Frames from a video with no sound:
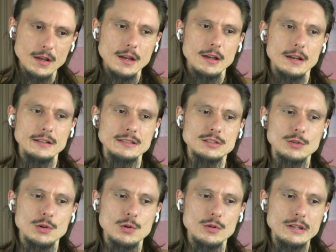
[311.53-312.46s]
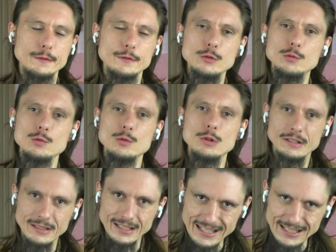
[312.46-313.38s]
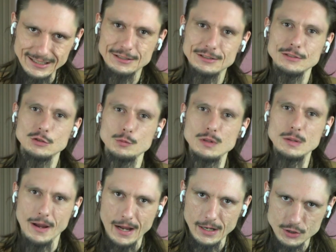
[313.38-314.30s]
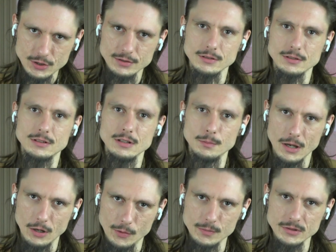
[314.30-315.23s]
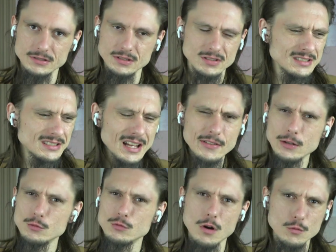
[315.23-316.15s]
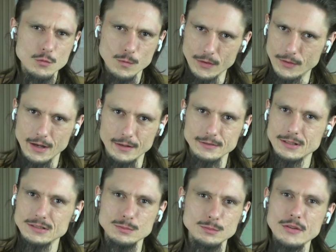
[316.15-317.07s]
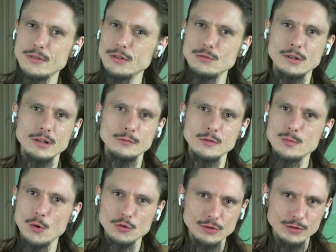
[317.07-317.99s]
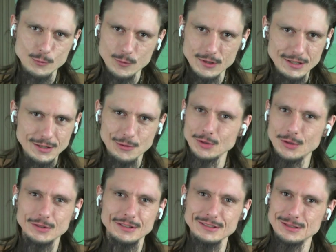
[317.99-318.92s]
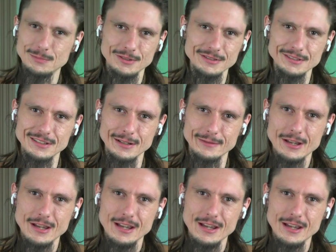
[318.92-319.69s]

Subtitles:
And so if you need to be passionate about the business, there's nothing wrong with that. It doesn't mean that you're kind of emotionally weak or not disciplined enough.